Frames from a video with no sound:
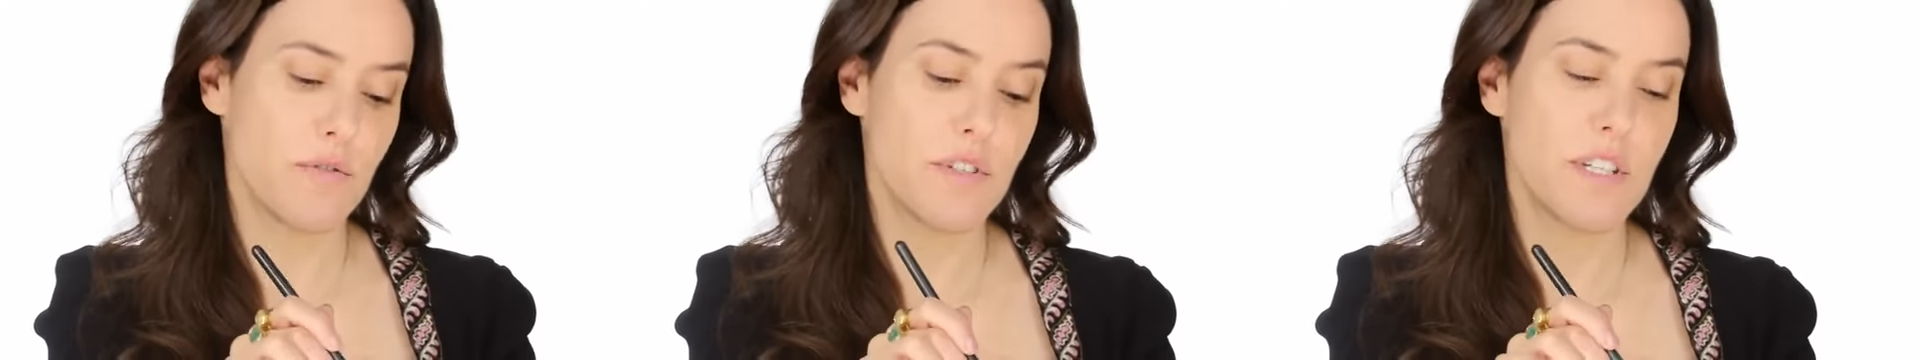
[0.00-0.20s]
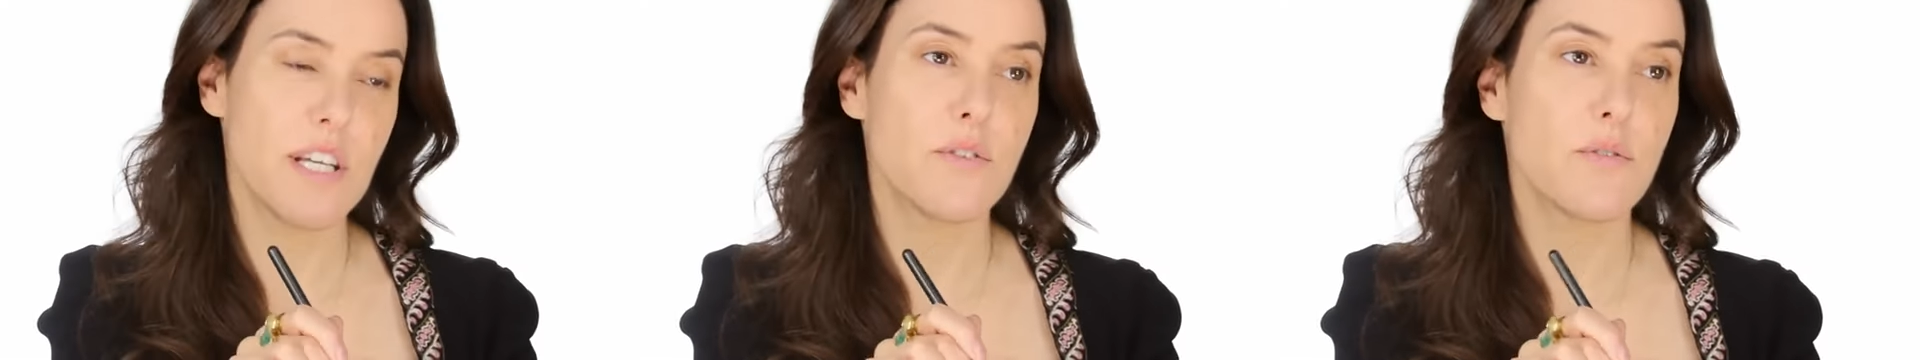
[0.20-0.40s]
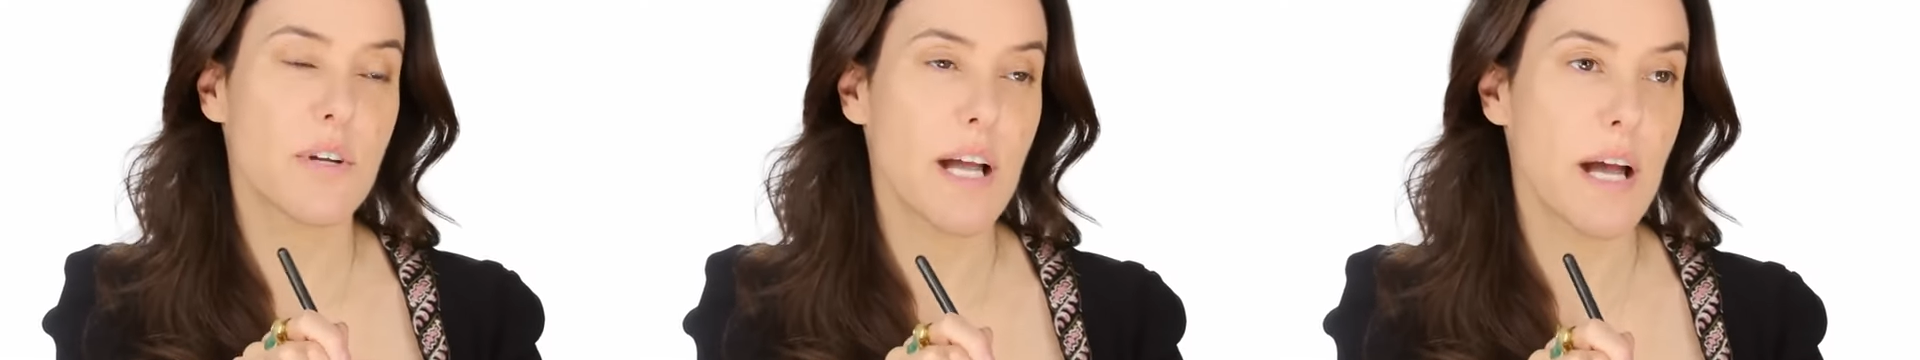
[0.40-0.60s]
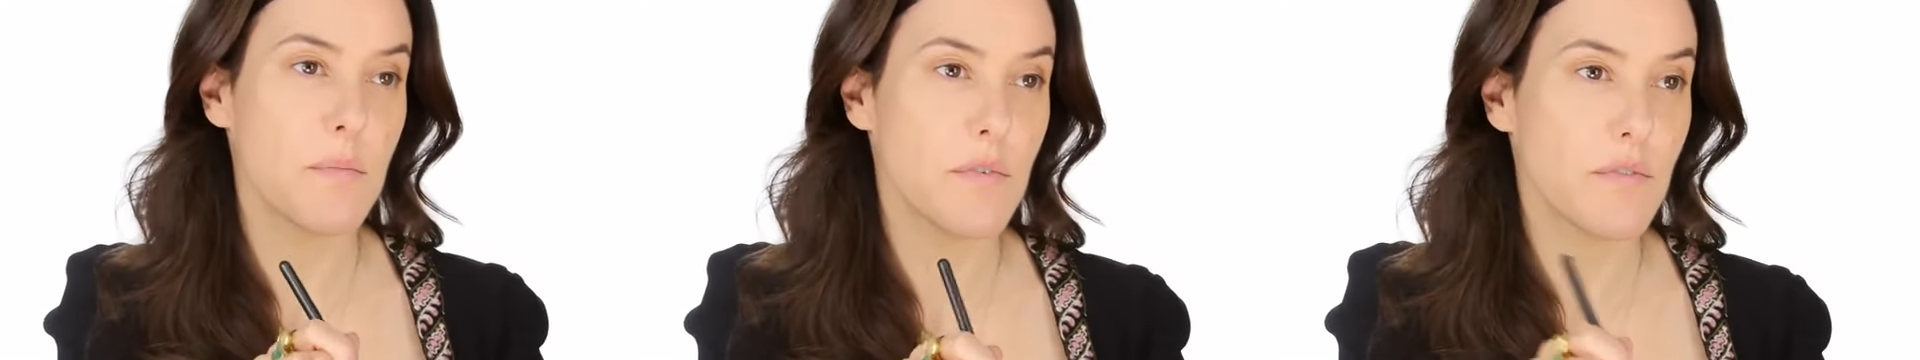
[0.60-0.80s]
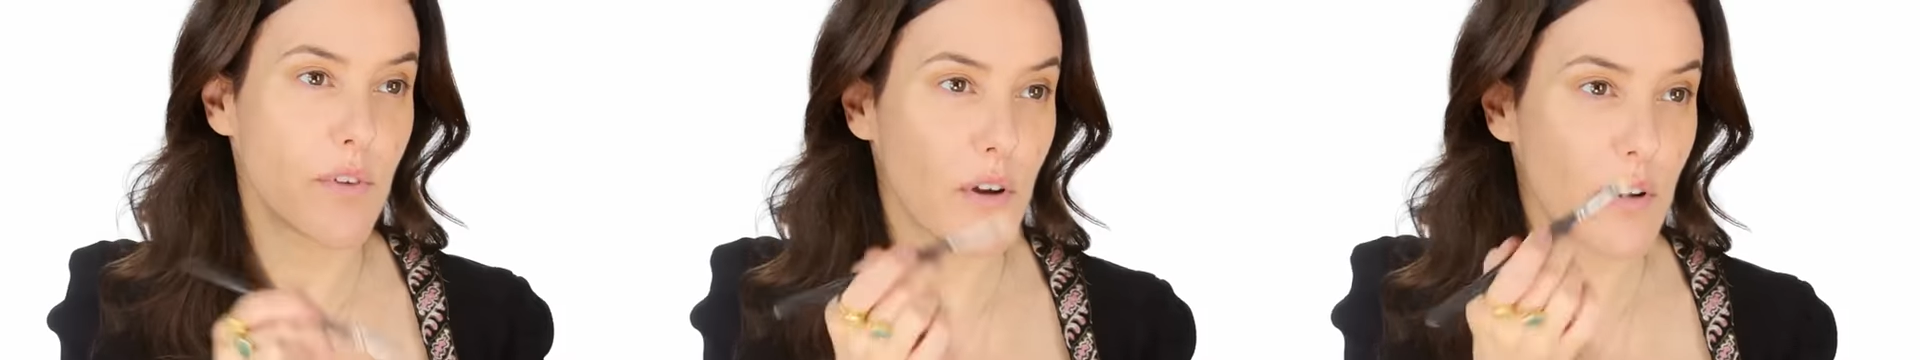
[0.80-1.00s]
of Secret
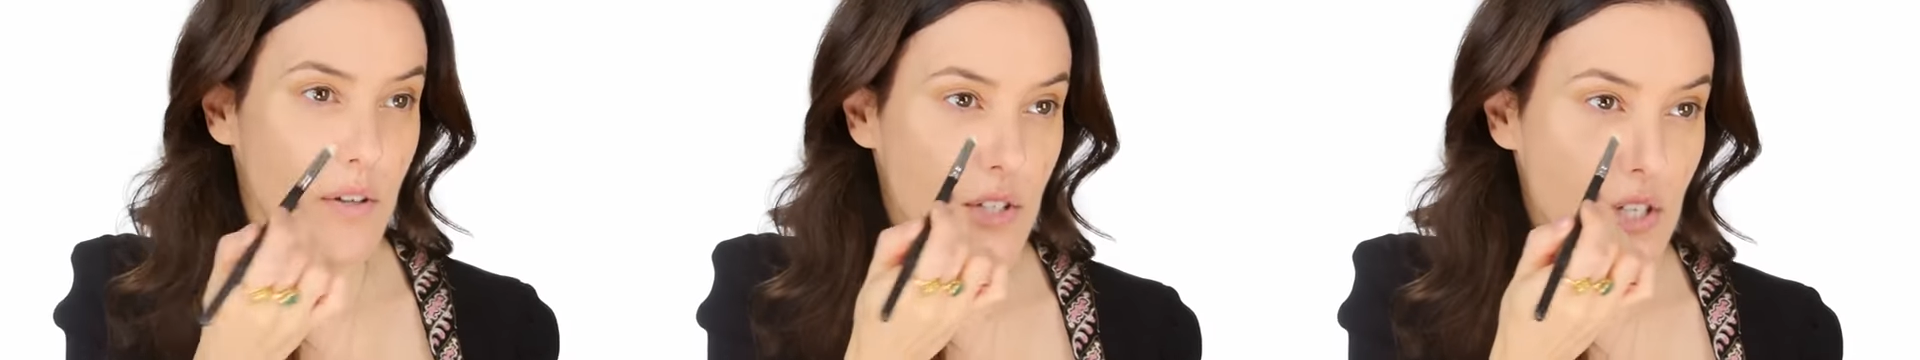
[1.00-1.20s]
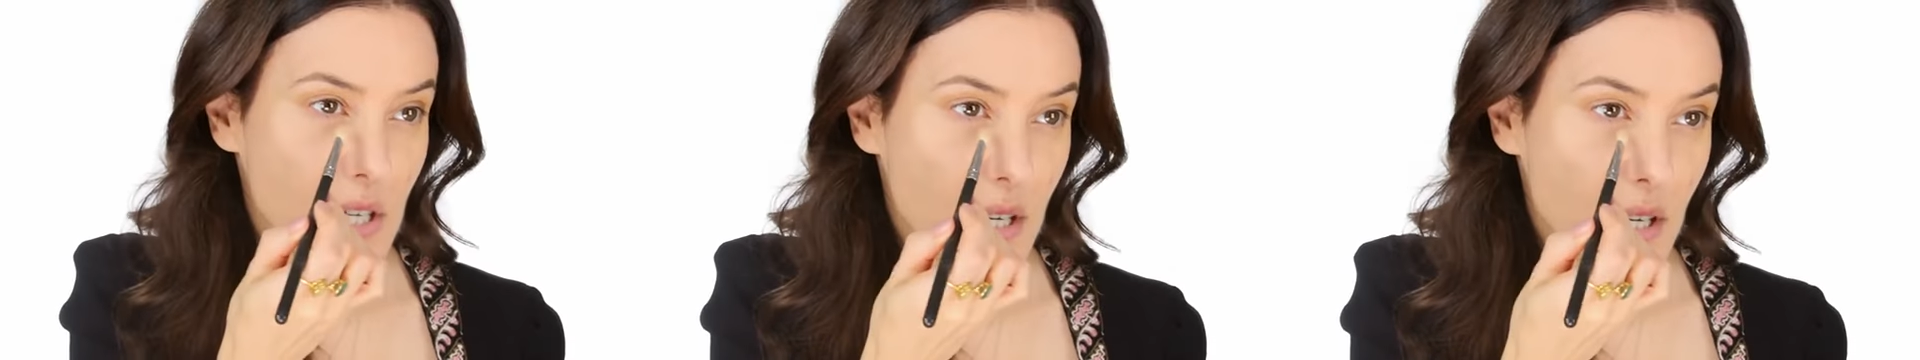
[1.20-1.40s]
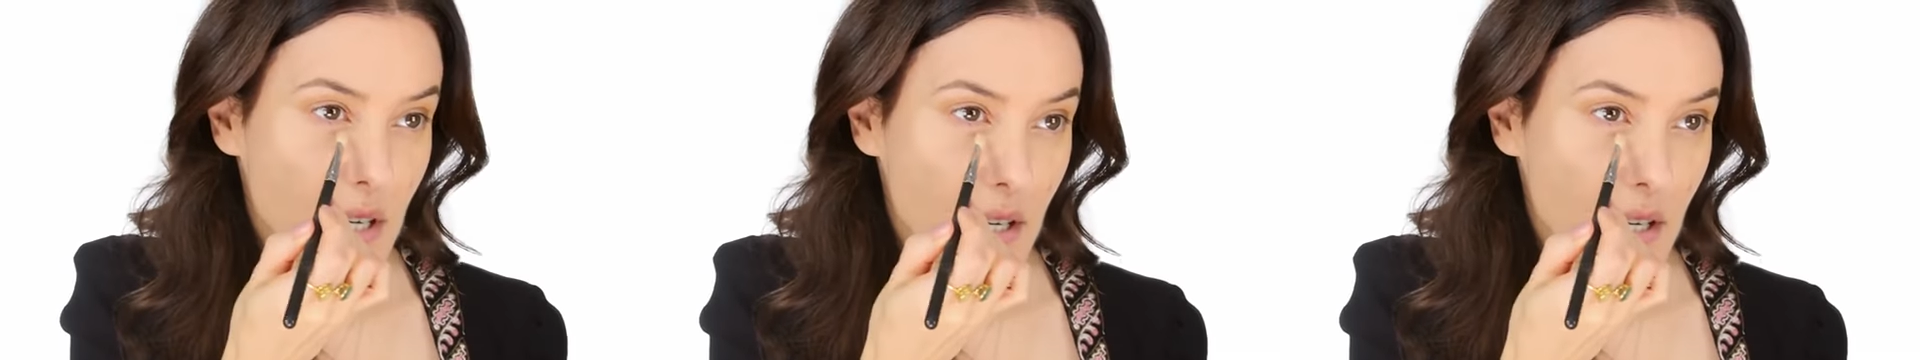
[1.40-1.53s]
Camouflage,